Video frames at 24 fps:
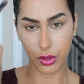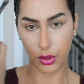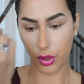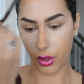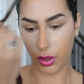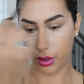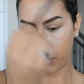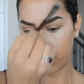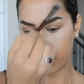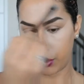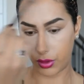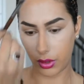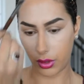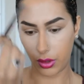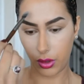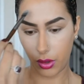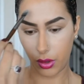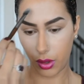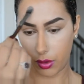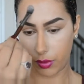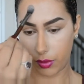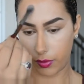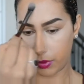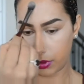contouring
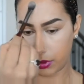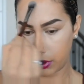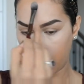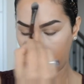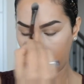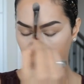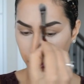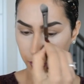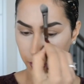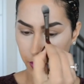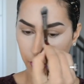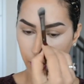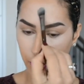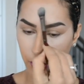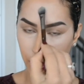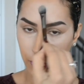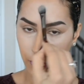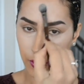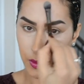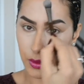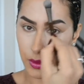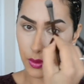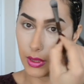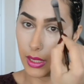over top,
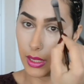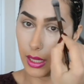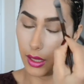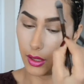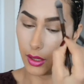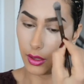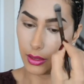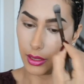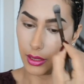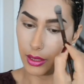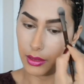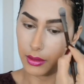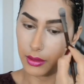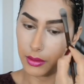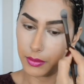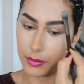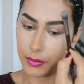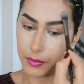close to the hairline.